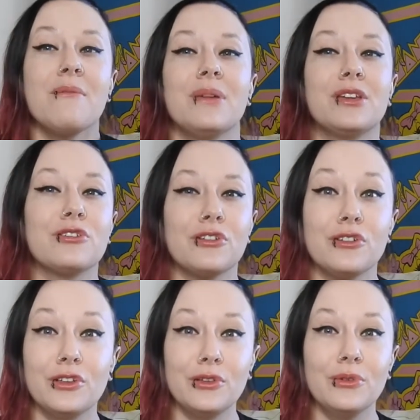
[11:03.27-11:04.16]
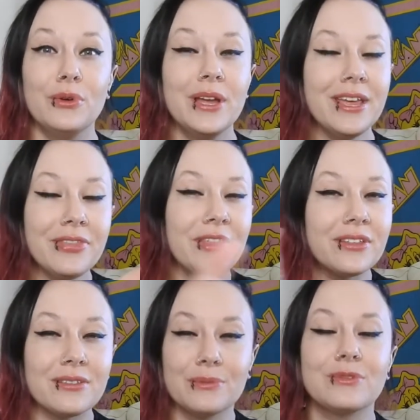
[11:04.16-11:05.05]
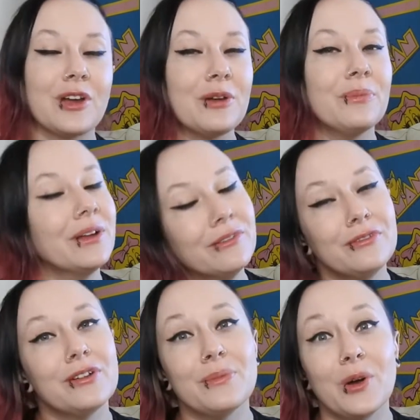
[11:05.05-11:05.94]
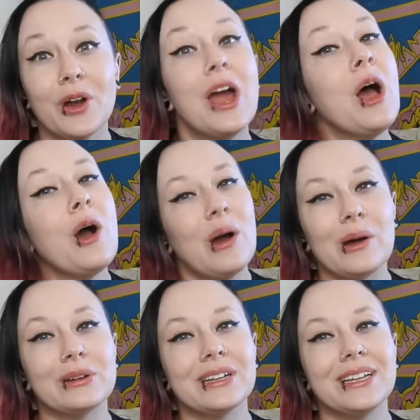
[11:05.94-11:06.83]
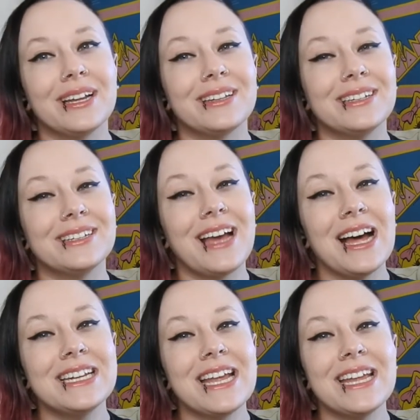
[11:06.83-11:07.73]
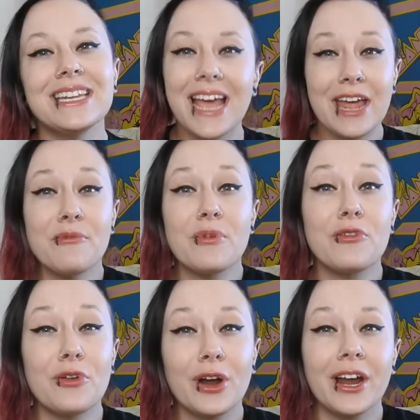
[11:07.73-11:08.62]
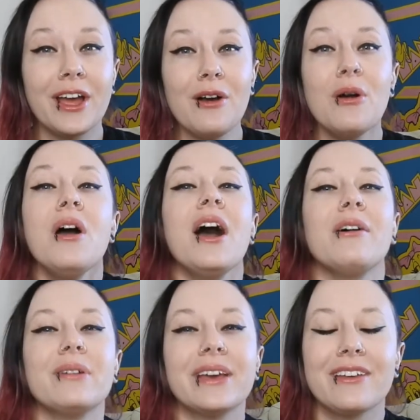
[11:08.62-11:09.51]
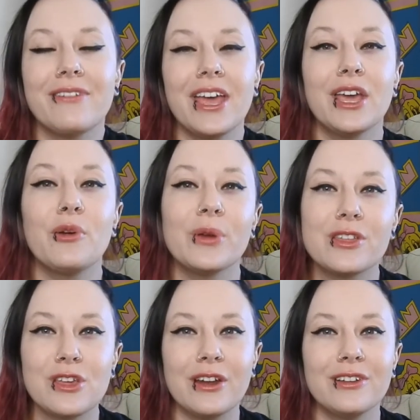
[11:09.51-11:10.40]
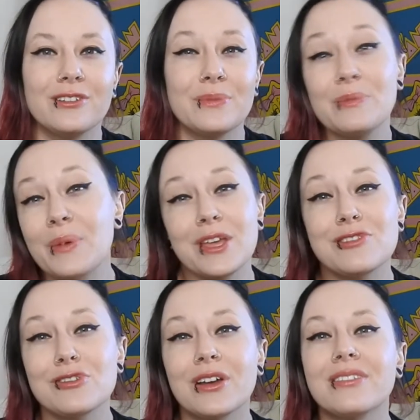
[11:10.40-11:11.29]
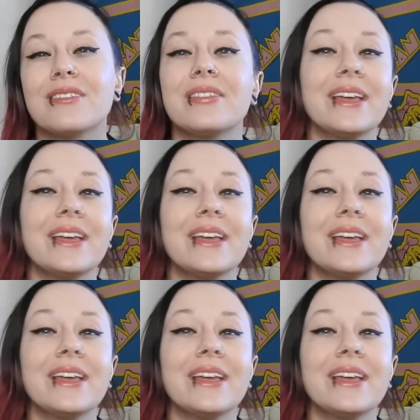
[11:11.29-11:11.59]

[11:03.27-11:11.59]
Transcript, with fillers: Make sure you hit that subscribe button for more horror-related content. And before I go, I want to give a quick shout out to my Patreons.